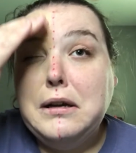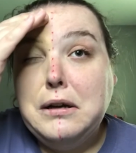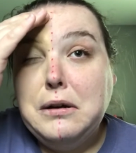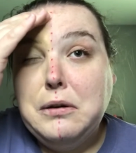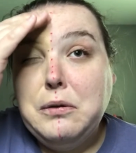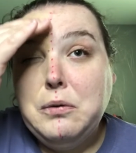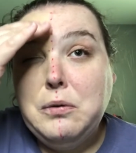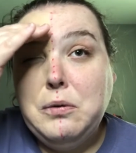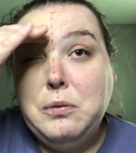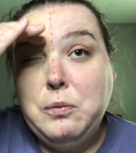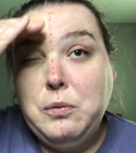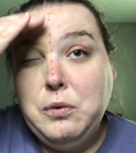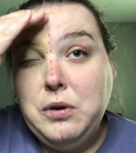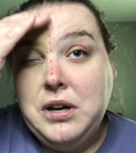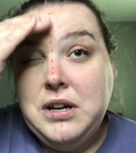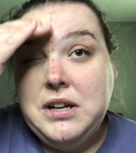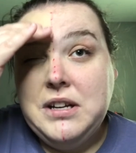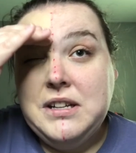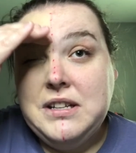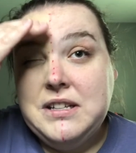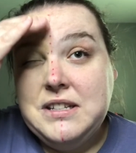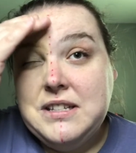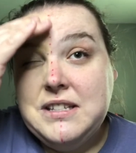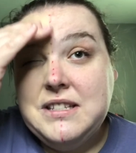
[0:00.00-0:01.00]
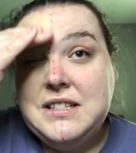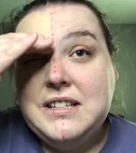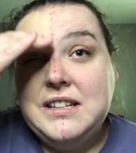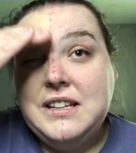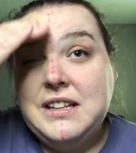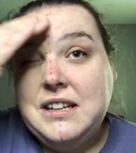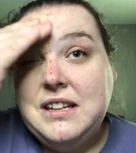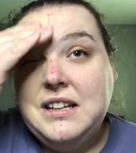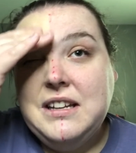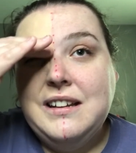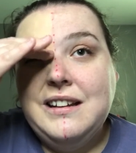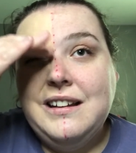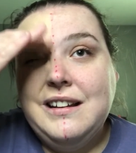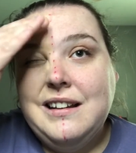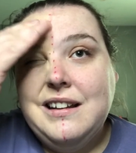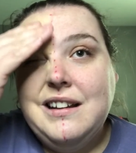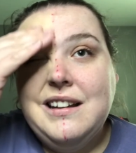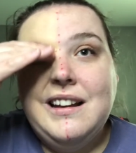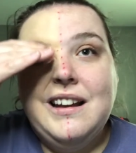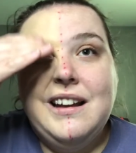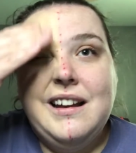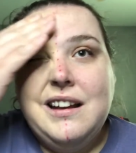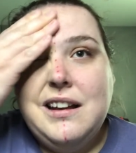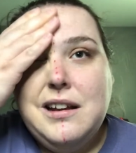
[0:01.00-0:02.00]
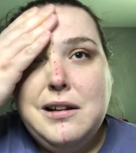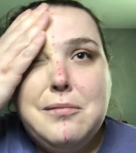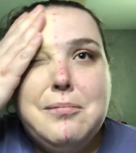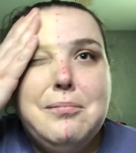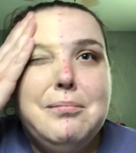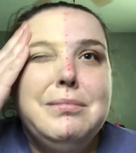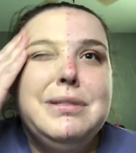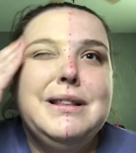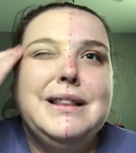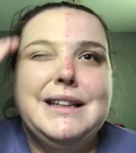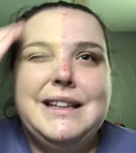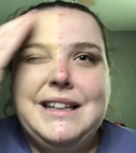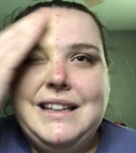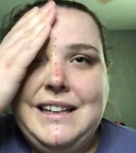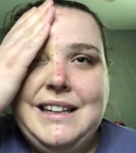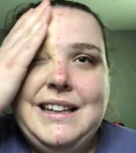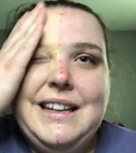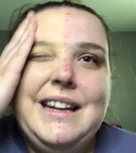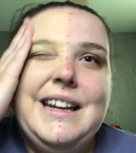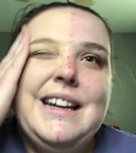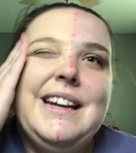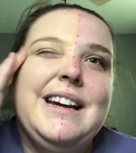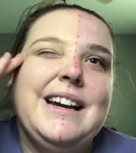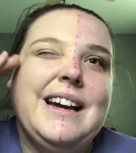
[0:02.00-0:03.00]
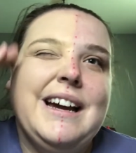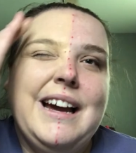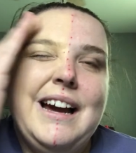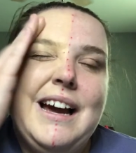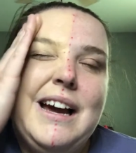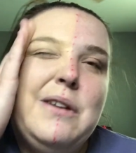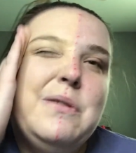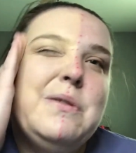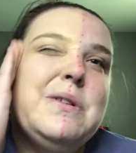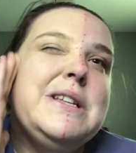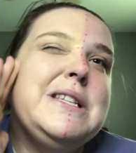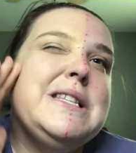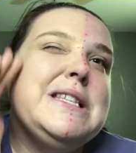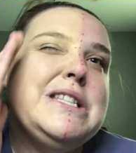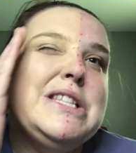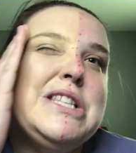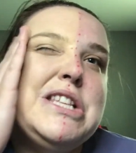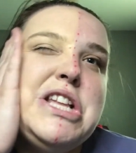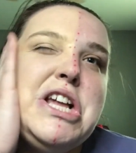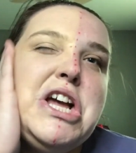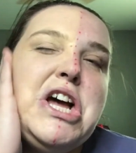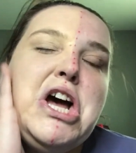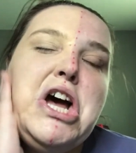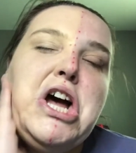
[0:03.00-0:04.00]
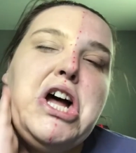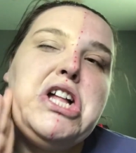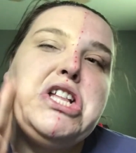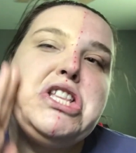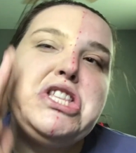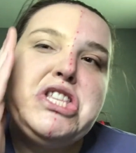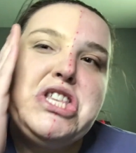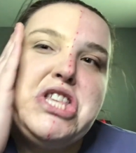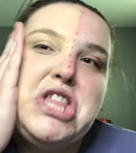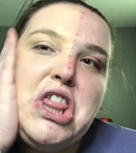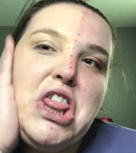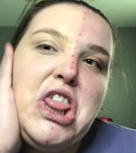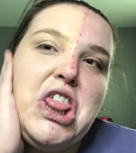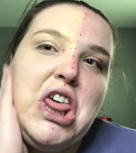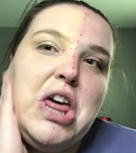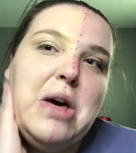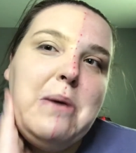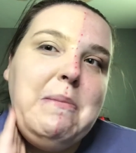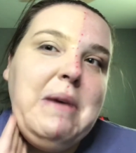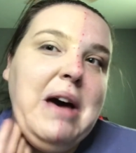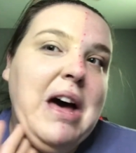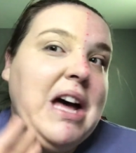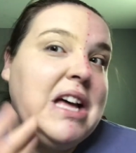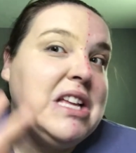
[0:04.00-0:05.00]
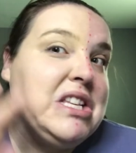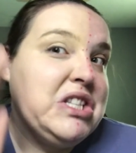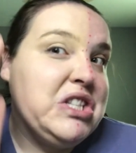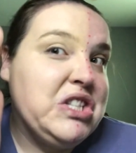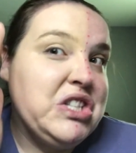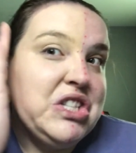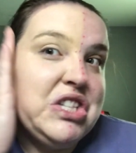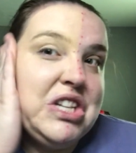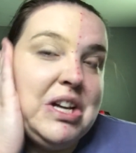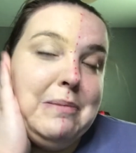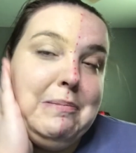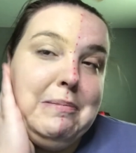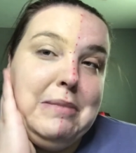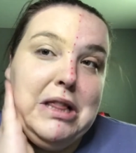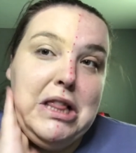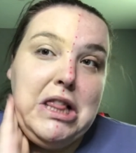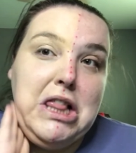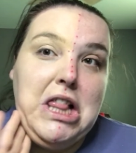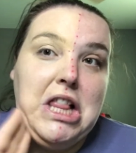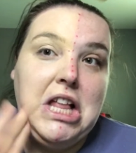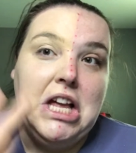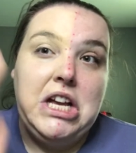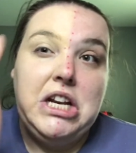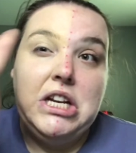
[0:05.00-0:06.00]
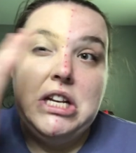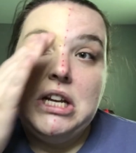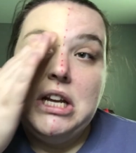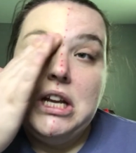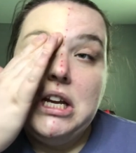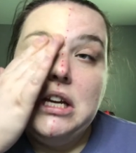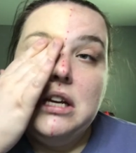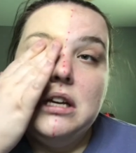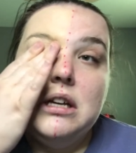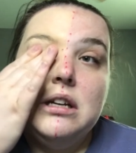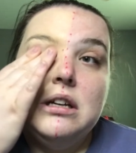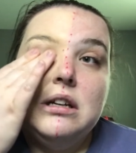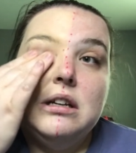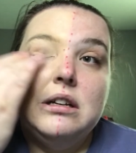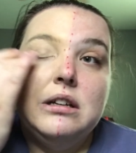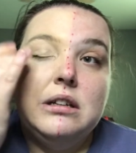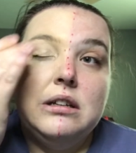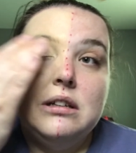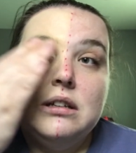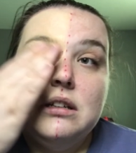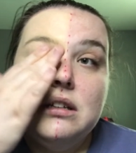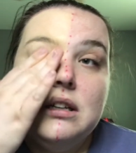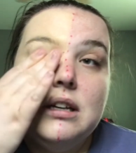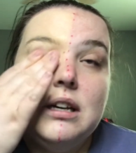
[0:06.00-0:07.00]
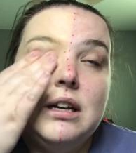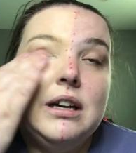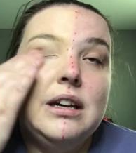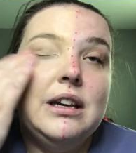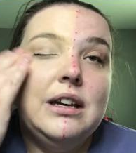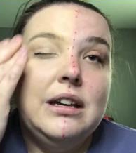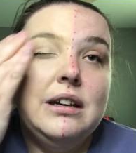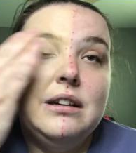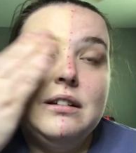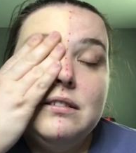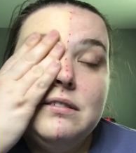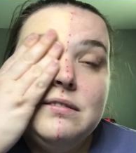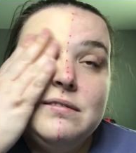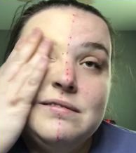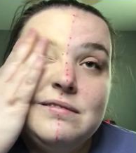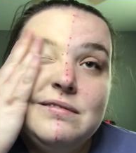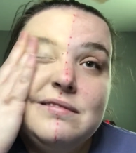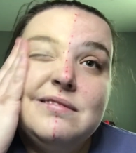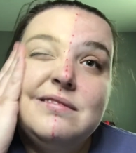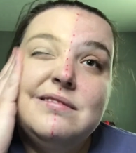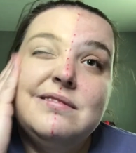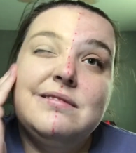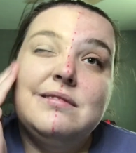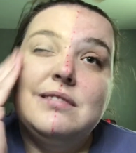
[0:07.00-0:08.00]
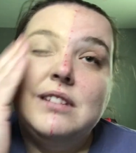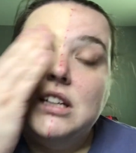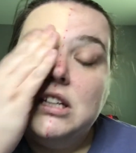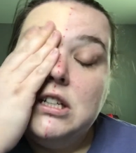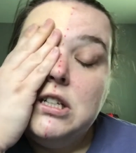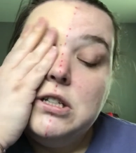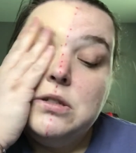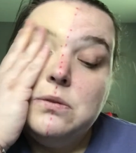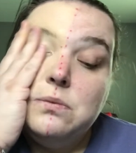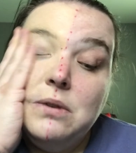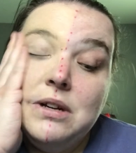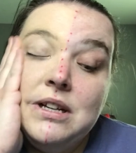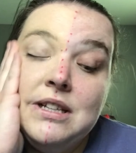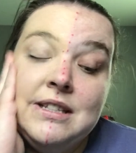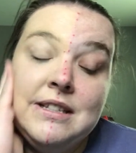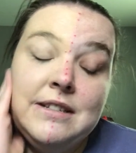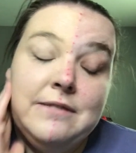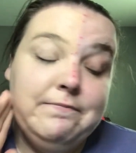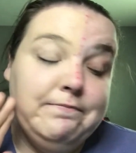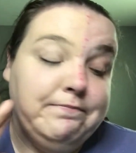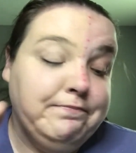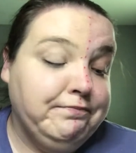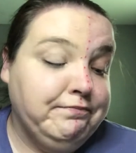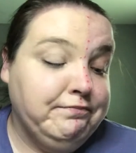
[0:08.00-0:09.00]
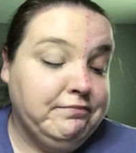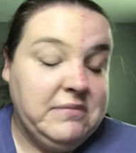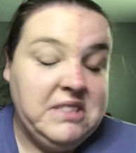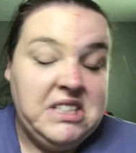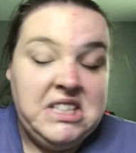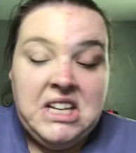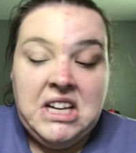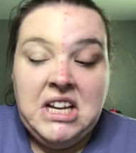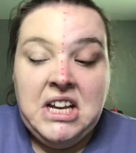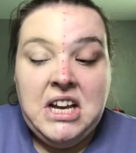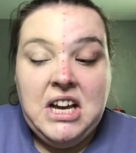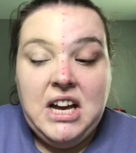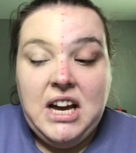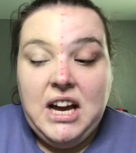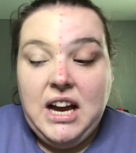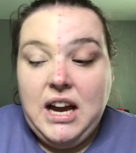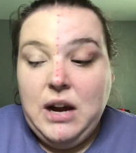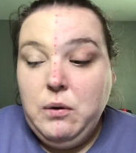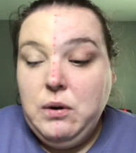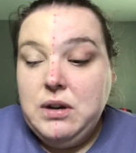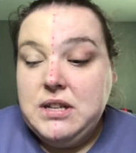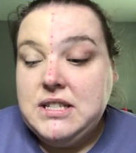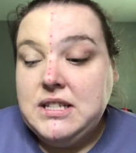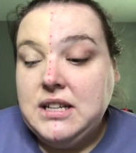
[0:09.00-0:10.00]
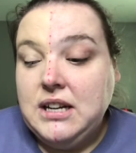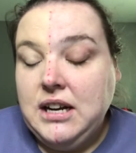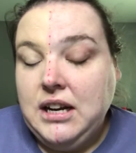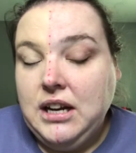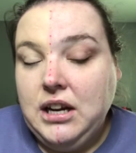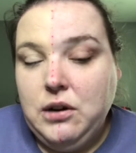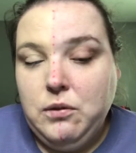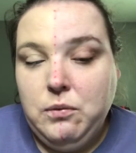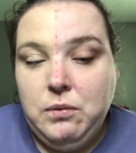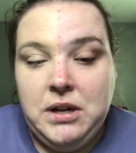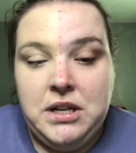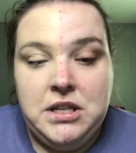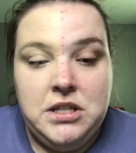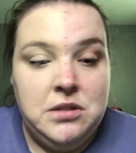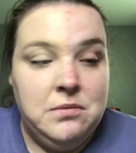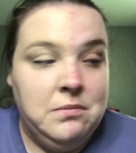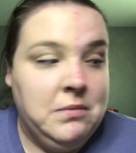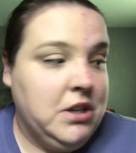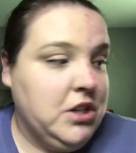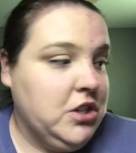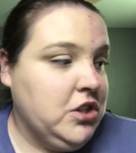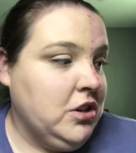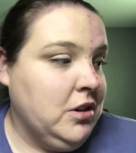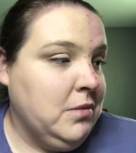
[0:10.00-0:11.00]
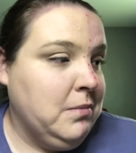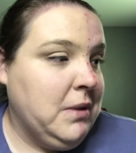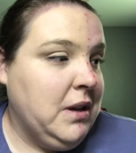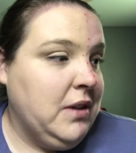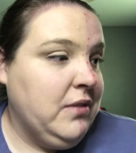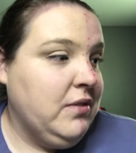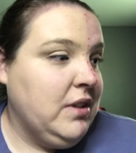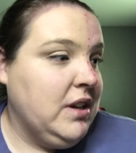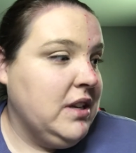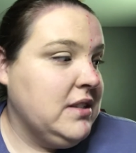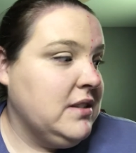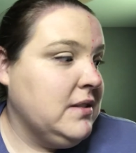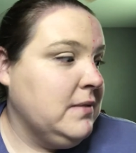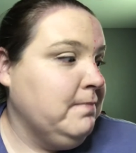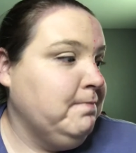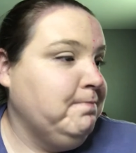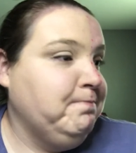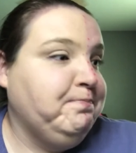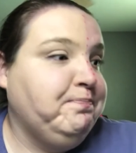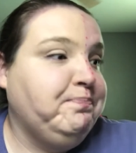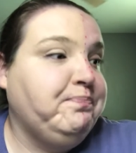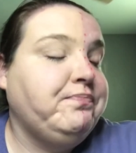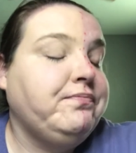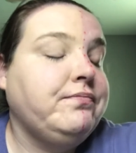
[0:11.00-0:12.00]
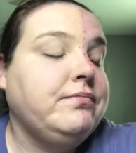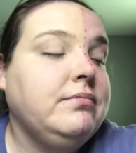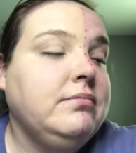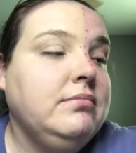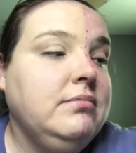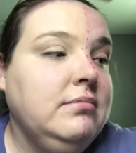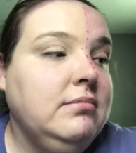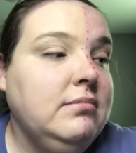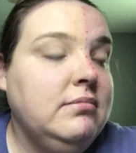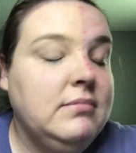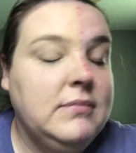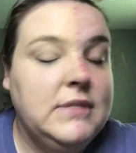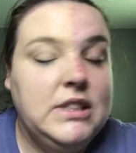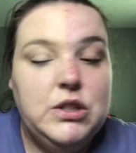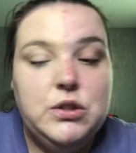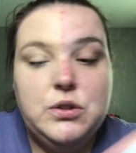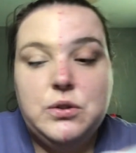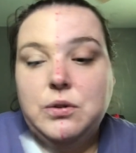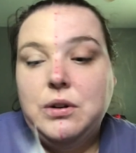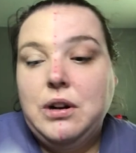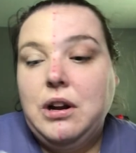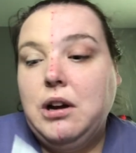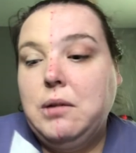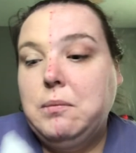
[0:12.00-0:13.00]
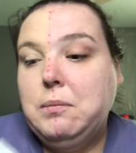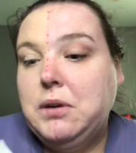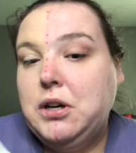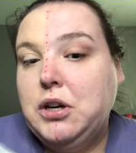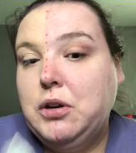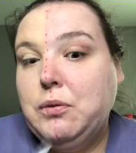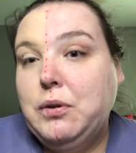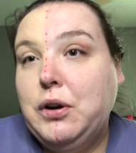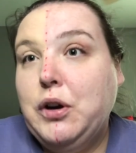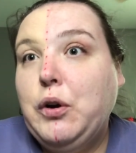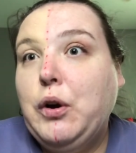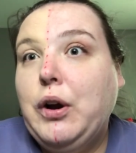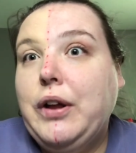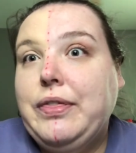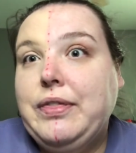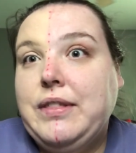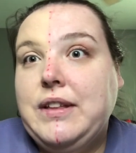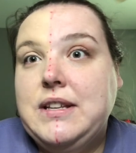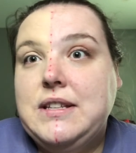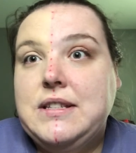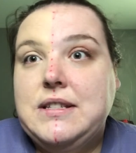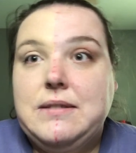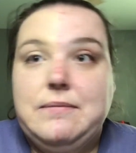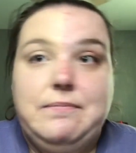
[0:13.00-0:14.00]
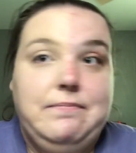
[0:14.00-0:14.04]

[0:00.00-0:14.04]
was blending. I was not the best at blending, okay? I just wasn't. I got way too much on my face. So now I'm gonna regret this.